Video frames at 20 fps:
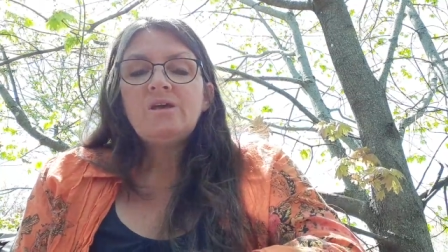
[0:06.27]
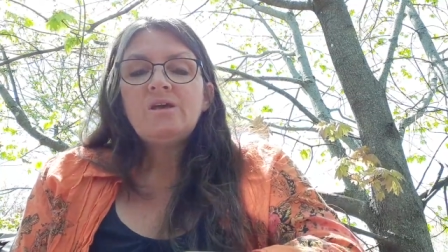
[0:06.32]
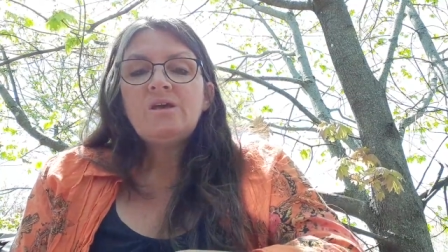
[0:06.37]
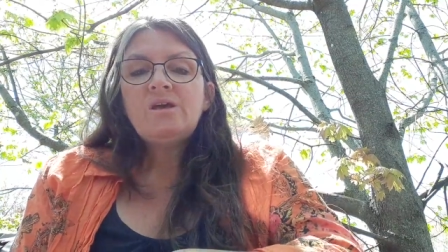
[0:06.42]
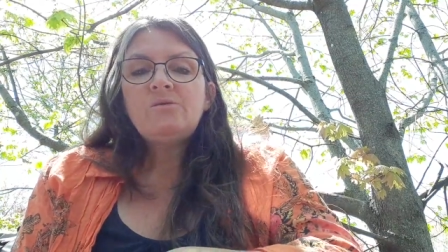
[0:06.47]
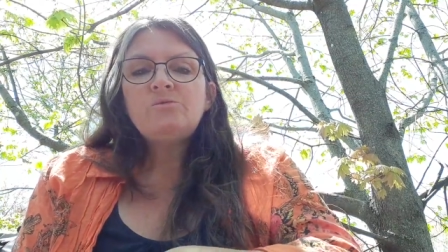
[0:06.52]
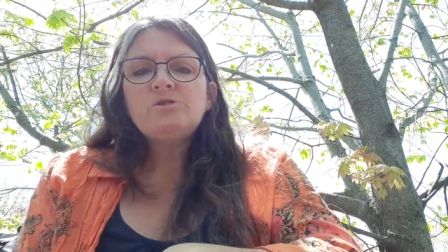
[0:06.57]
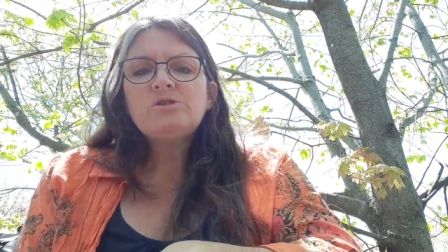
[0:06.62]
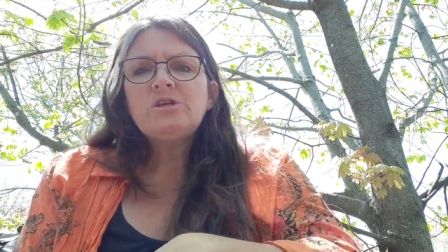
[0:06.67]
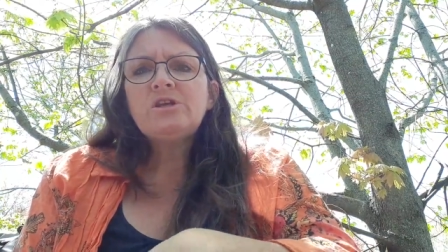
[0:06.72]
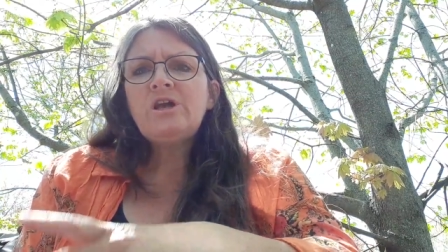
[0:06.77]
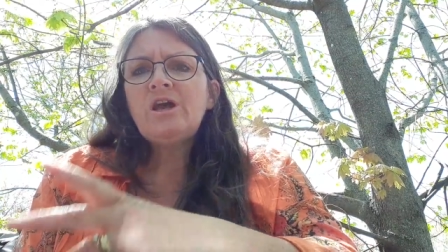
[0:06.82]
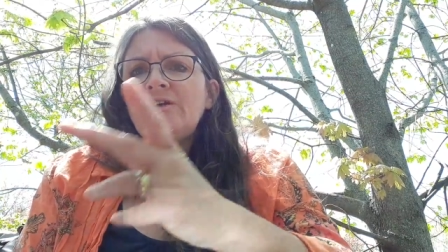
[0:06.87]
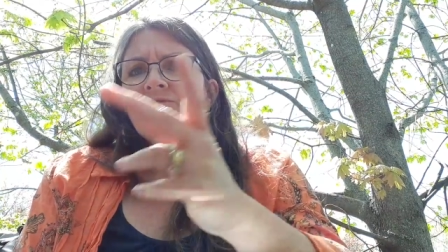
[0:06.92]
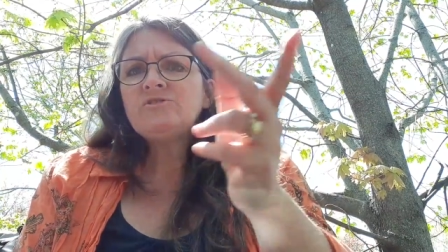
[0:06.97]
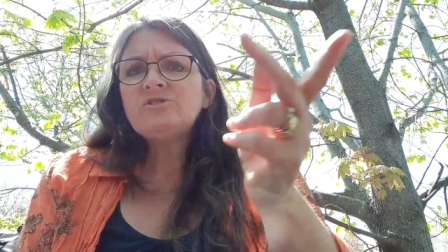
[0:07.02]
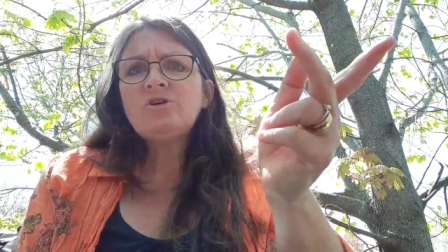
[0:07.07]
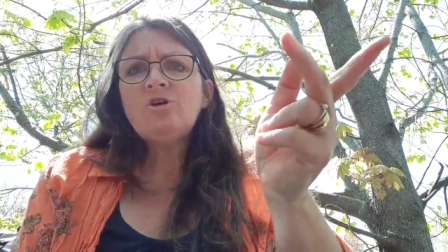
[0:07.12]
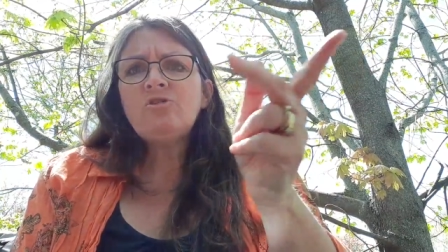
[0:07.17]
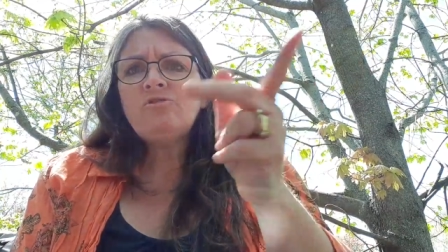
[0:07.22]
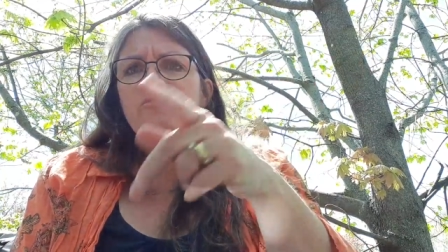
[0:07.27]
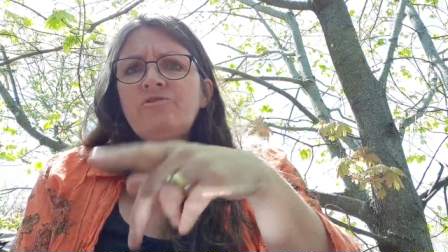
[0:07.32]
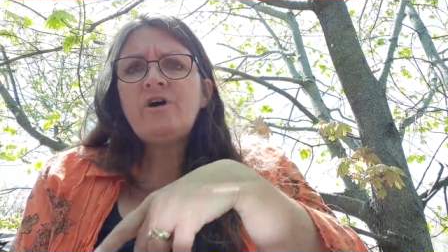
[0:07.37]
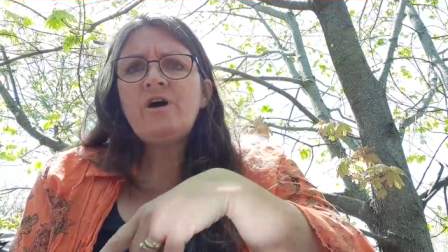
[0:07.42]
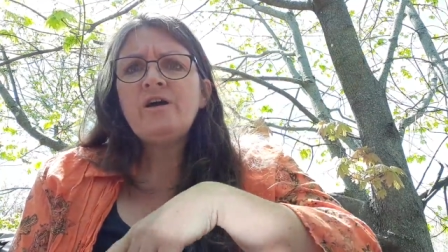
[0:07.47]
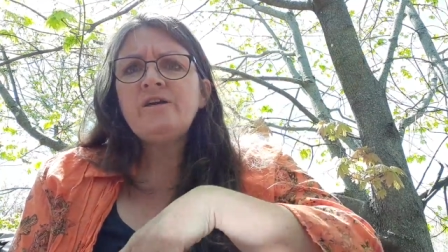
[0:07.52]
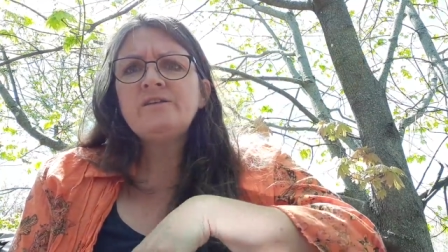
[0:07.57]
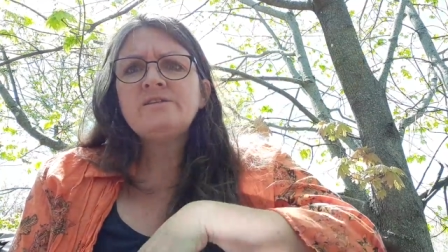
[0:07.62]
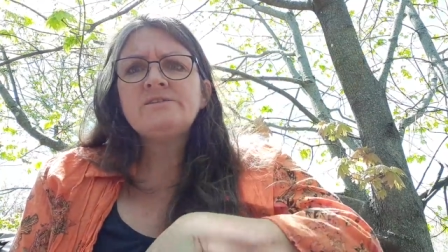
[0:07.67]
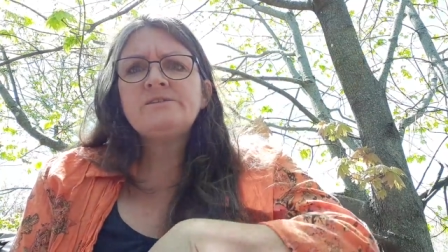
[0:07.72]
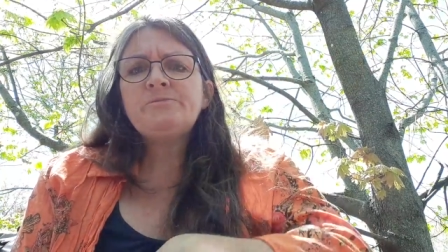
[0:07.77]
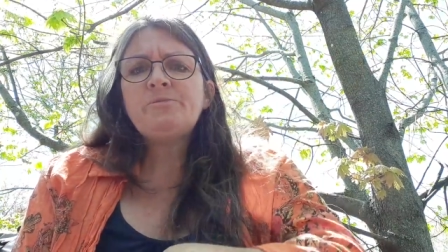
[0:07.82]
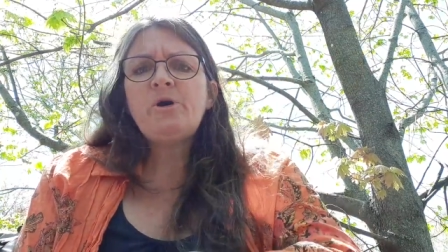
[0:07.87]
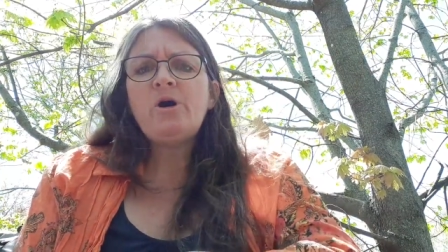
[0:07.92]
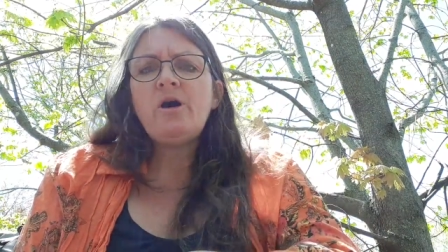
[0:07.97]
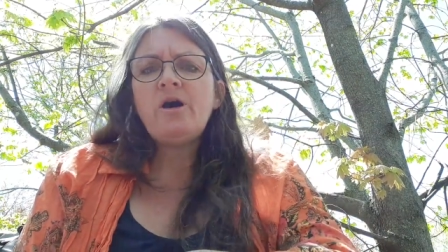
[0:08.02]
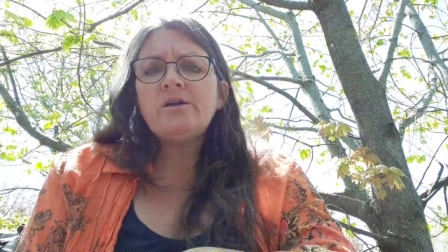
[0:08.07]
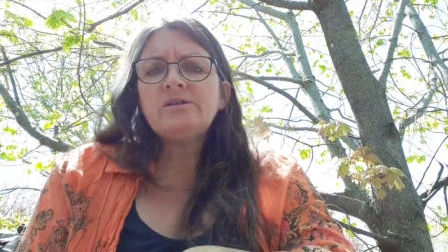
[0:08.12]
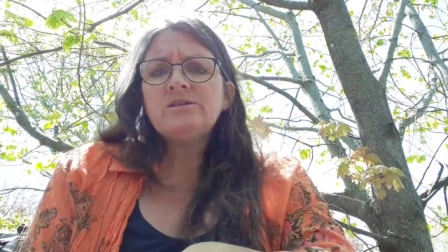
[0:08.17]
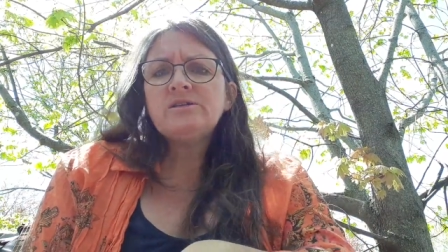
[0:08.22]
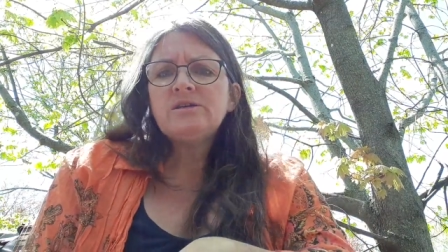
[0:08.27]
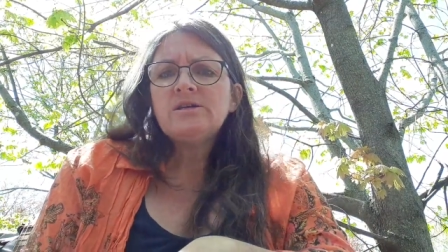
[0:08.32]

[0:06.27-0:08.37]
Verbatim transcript: He was going to have to go find a spot,